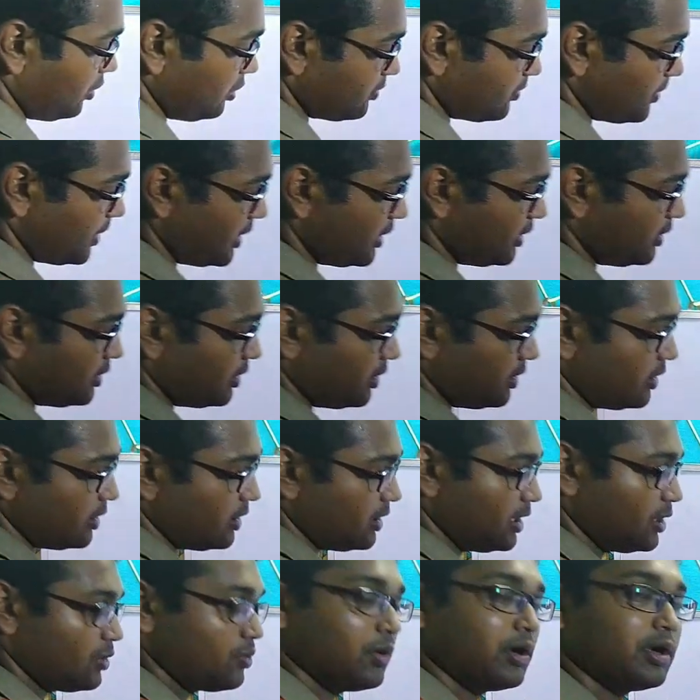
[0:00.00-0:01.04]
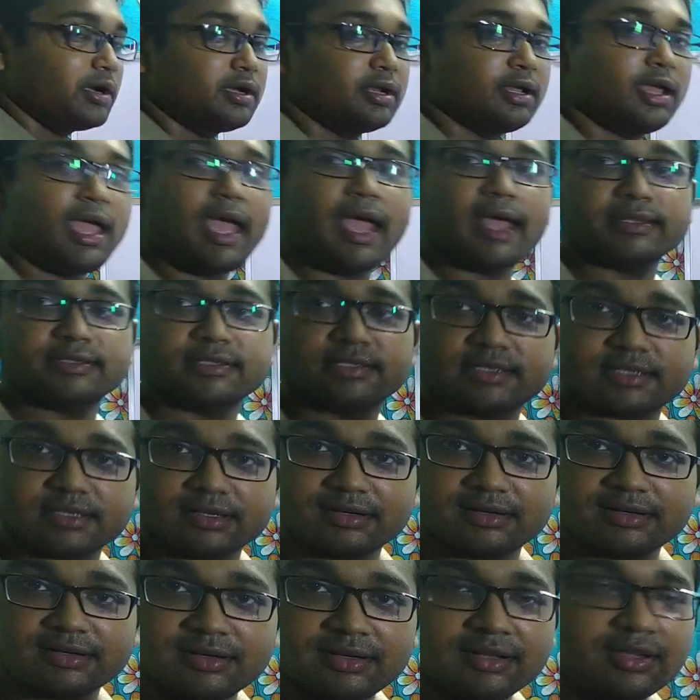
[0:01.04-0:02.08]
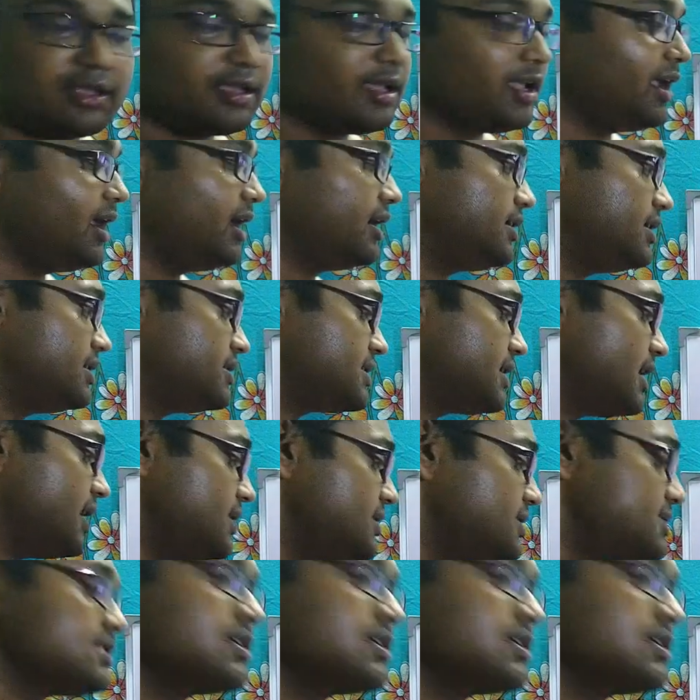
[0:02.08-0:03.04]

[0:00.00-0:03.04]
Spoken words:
my equal answer. It is hence